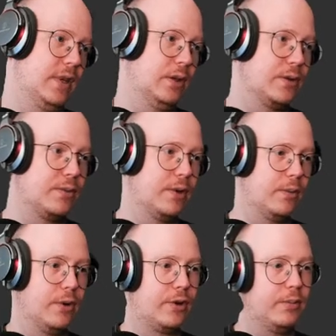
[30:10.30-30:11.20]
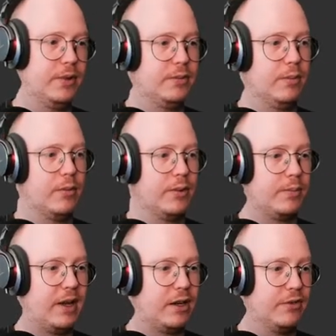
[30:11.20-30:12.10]
I also want to work a bit more the
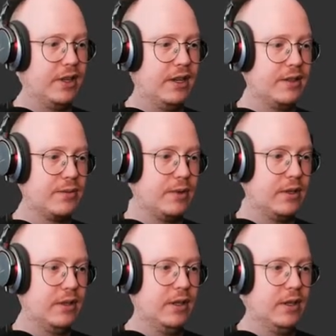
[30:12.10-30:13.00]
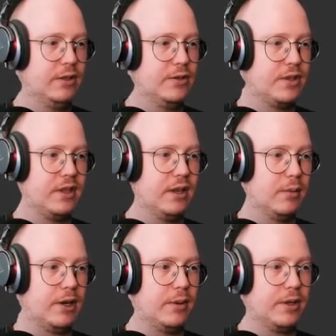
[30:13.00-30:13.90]
back of the head as well. Just thinking
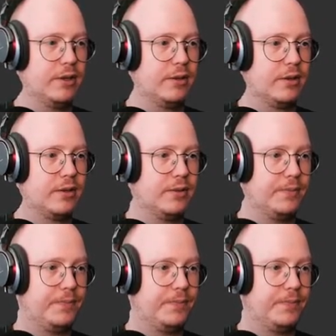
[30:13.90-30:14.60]
about how I can do that.